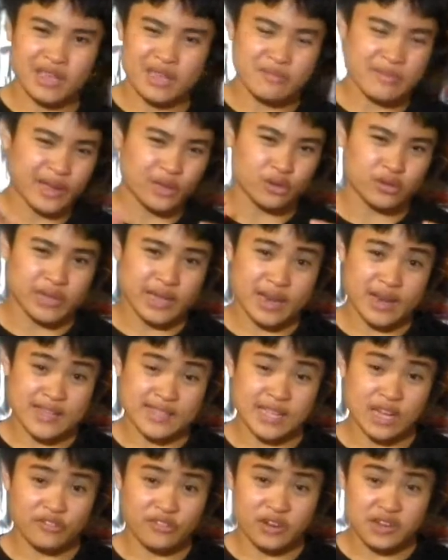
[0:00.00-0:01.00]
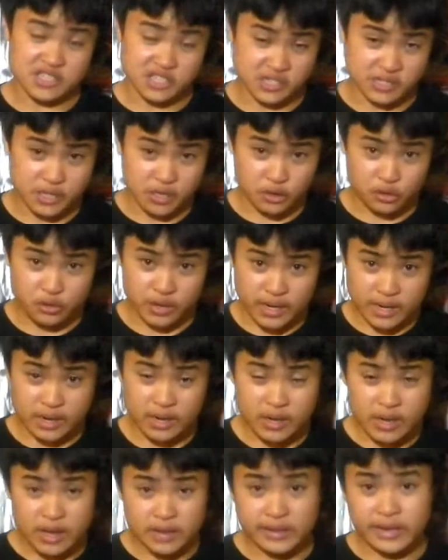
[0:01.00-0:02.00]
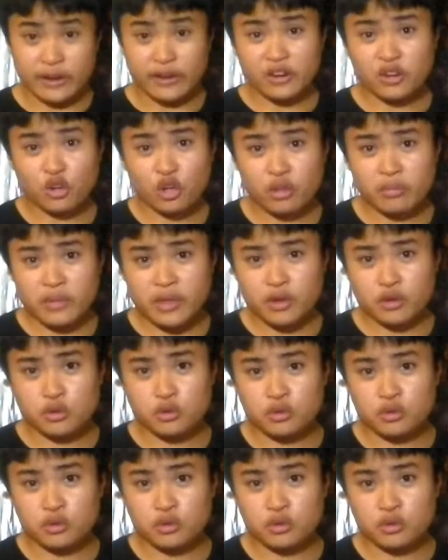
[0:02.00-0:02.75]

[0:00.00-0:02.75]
Michael Caine as Alfred is still great. Gary Oldman,